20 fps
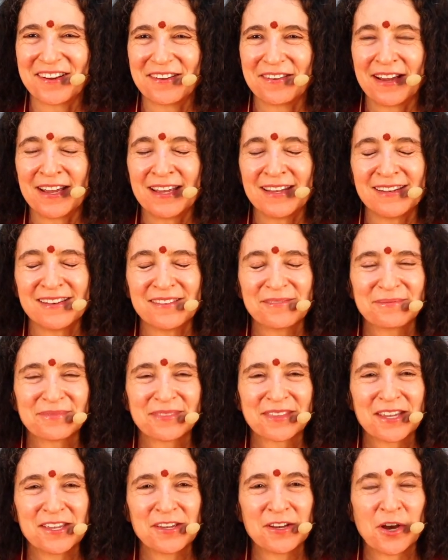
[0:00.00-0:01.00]
right?
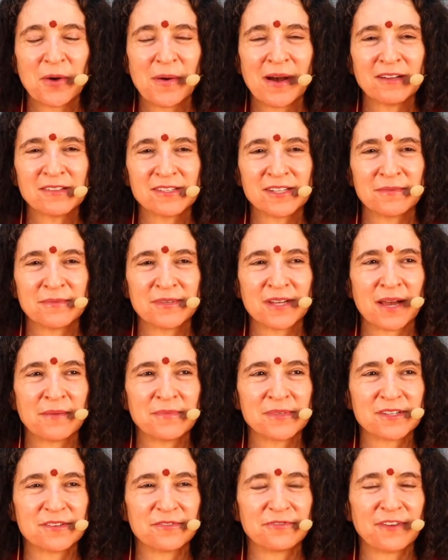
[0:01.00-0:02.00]
You go out
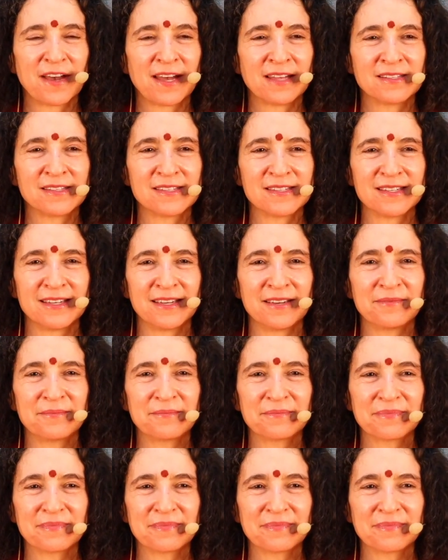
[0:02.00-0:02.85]
sometimes to fancy